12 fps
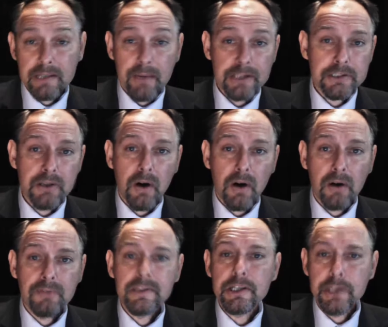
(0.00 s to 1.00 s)
Evaluation
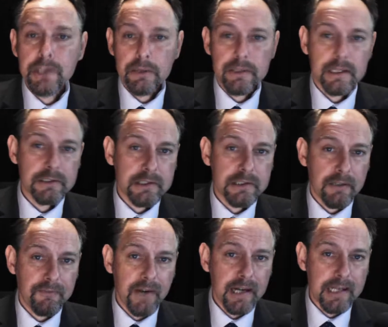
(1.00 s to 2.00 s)
of the union's
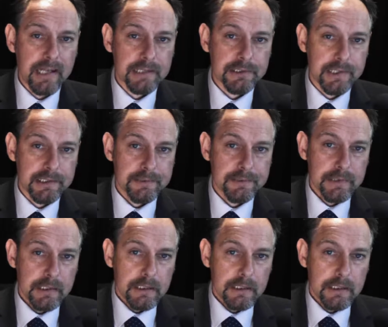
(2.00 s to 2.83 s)
finances.